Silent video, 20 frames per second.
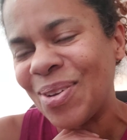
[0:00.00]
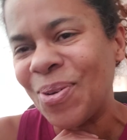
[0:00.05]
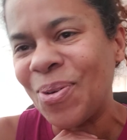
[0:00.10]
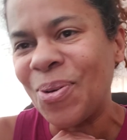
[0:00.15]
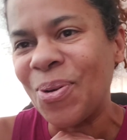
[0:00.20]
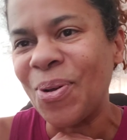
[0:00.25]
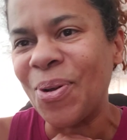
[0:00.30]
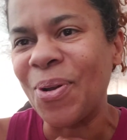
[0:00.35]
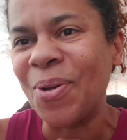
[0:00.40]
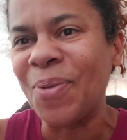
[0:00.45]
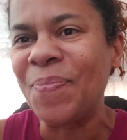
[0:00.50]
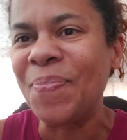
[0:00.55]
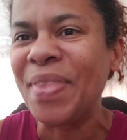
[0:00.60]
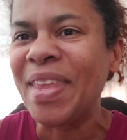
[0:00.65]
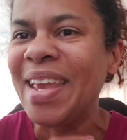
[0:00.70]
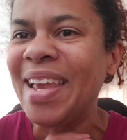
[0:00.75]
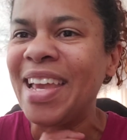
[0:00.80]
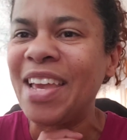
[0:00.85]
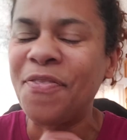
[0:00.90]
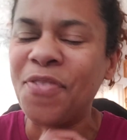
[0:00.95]
or
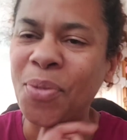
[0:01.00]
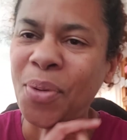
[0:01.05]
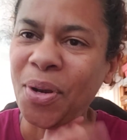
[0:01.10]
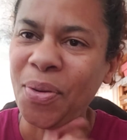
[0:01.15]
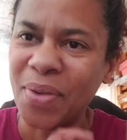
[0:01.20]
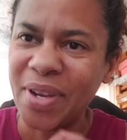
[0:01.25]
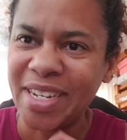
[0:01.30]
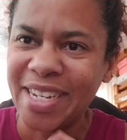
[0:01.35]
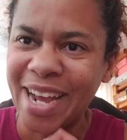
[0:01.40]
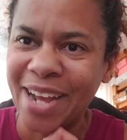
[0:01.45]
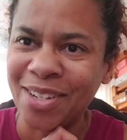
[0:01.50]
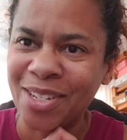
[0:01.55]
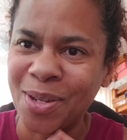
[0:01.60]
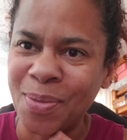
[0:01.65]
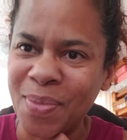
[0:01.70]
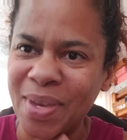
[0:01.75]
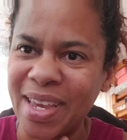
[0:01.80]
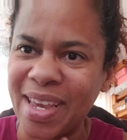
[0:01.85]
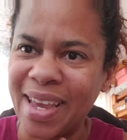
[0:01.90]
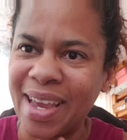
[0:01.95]
if you want to reach out to
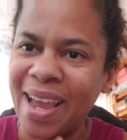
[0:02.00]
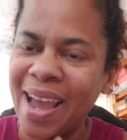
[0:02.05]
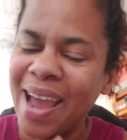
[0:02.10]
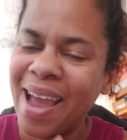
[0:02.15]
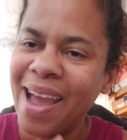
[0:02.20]
me,